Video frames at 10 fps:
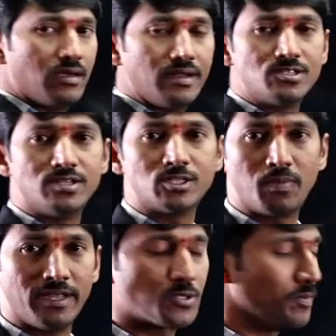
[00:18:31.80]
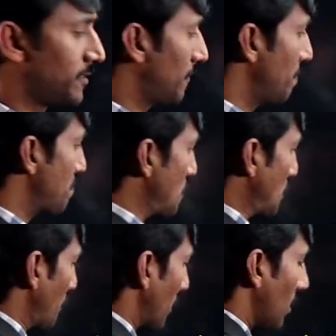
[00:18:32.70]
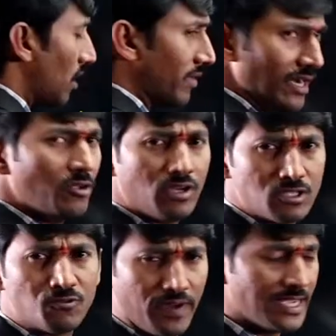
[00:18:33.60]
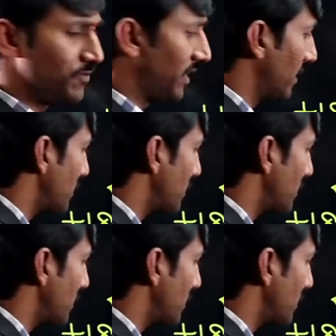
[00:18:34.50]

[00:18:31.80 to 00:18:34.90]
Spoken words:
degrees displacement, or 180 degrees phase, we